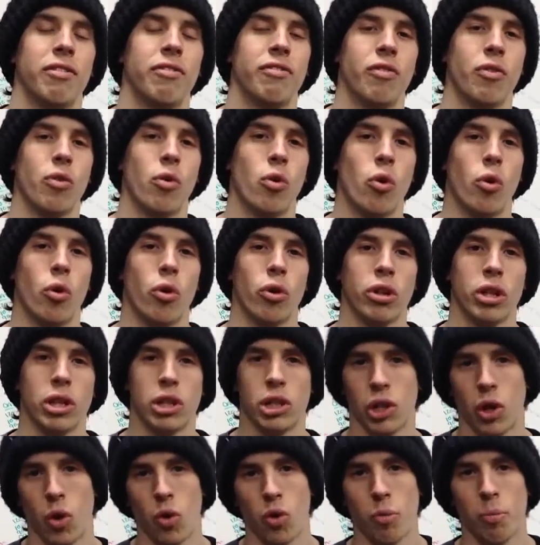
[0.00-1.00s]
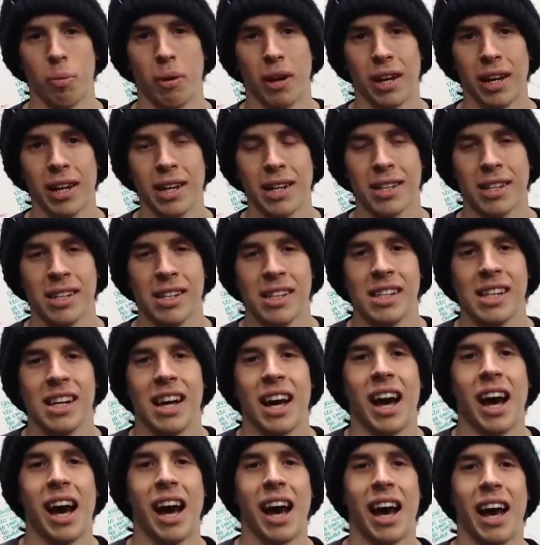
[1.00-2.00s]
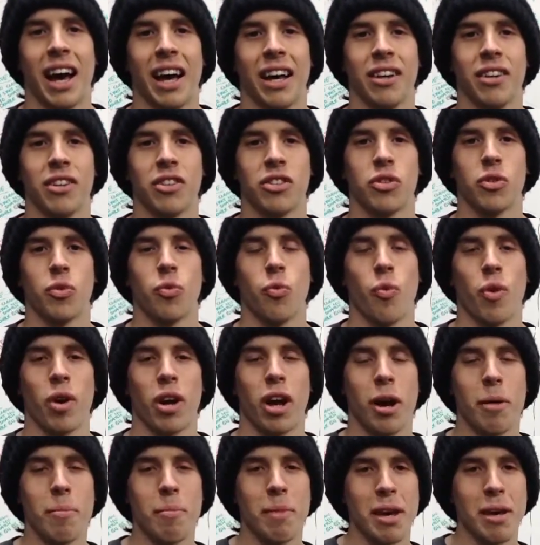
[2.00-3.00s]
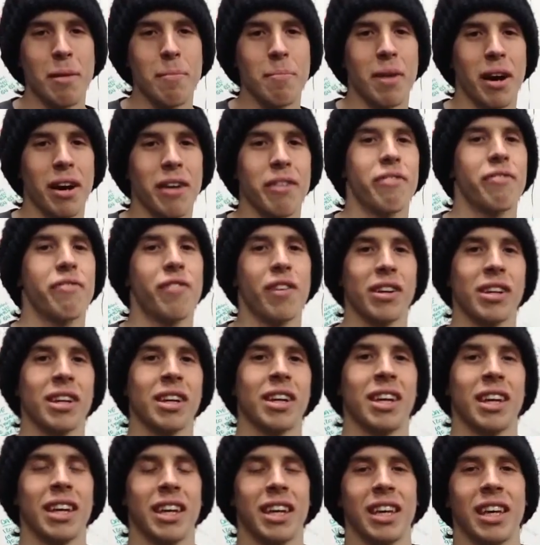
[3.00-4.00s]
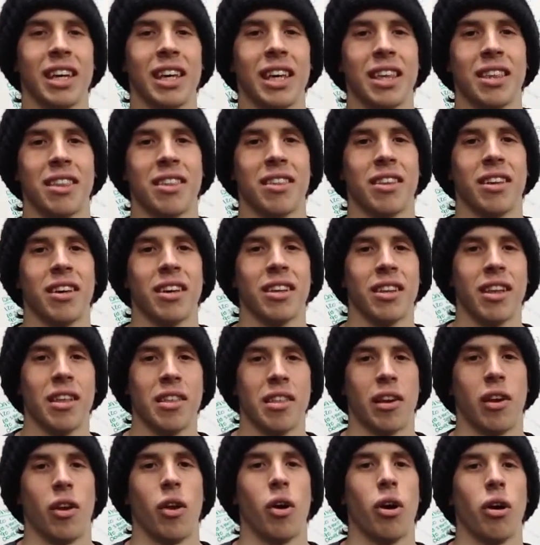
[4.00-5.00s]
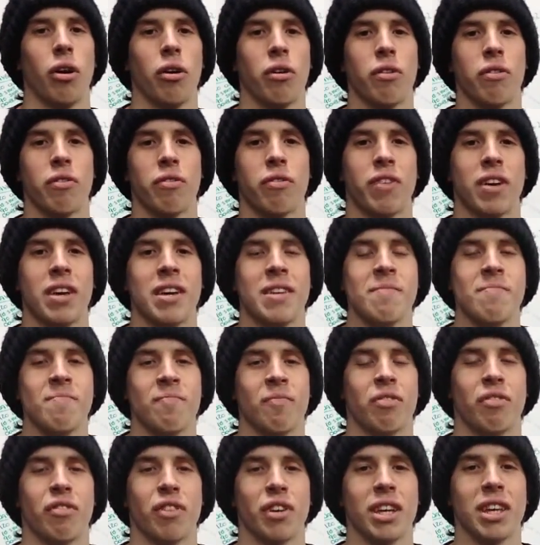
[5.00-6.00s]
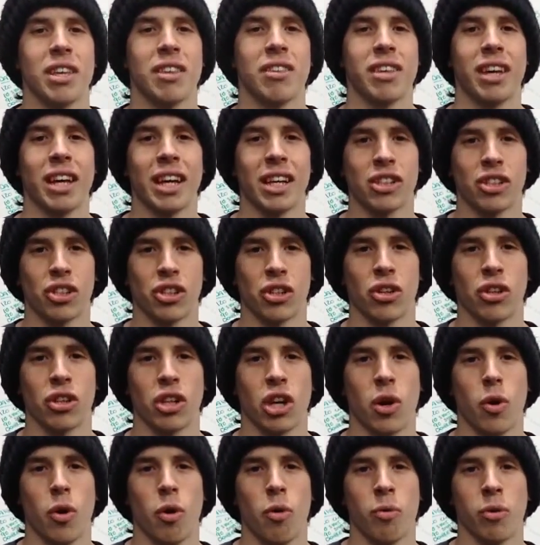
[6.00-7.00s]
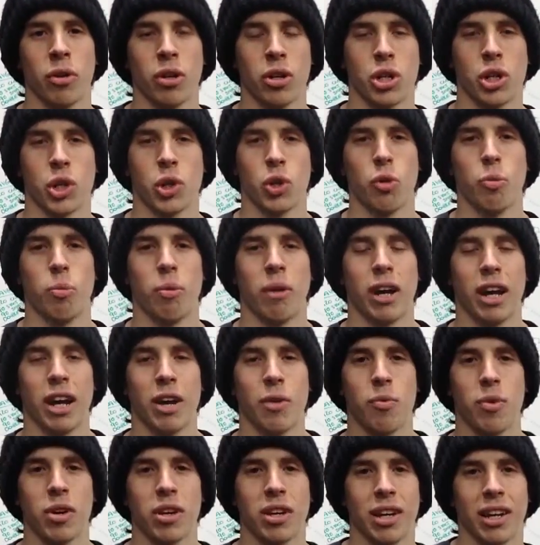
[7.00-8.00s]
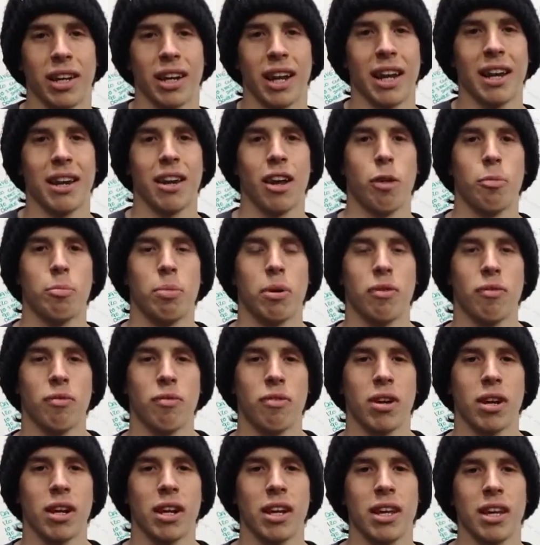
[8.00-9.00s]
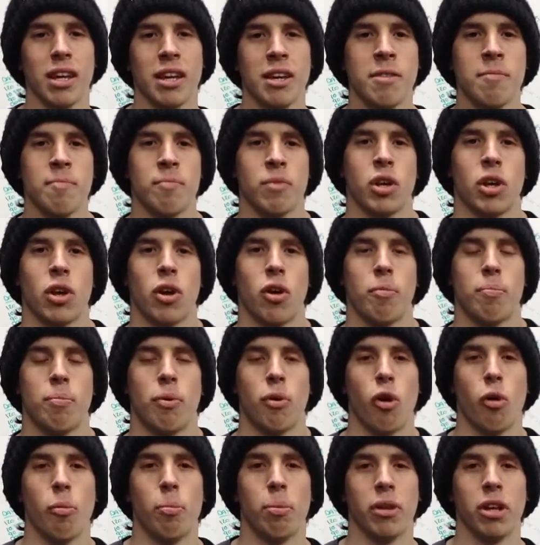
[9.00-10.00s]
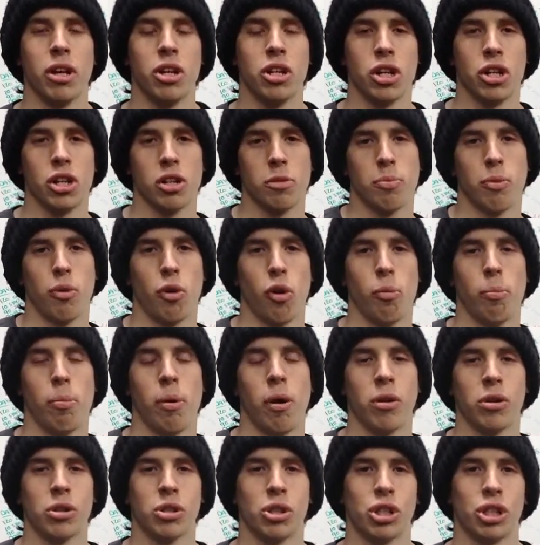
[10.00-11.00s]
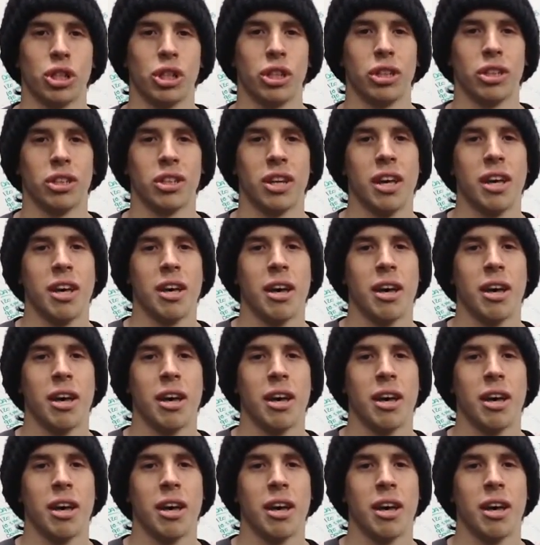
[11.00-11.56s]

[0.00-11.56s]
for the shoulder blade. And what I mean by funky is that there's a lot of funny things that can go on with the shoulder blade. We can end up in really, poor positions, poor postures,